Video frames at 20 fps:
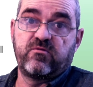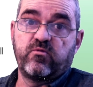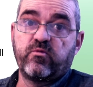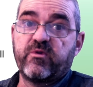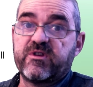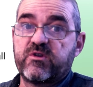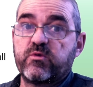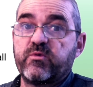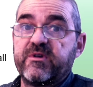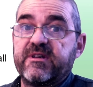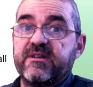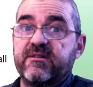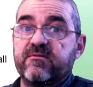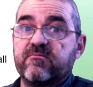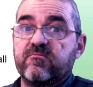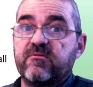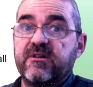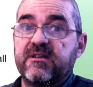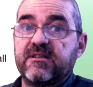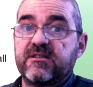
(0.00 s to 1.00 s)
which
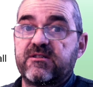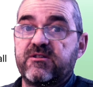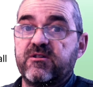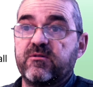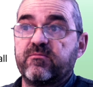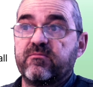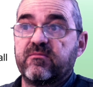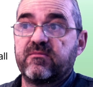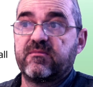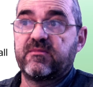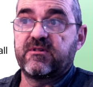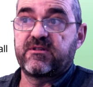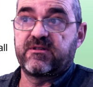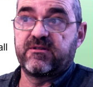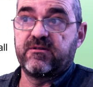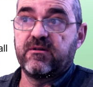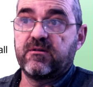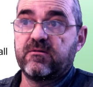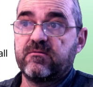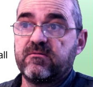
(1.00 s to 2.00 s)
we will assume
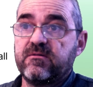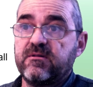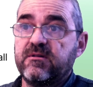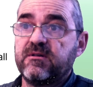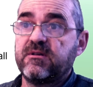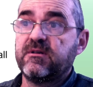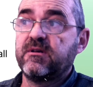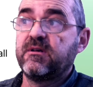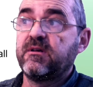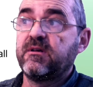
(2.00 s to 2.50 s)
is known,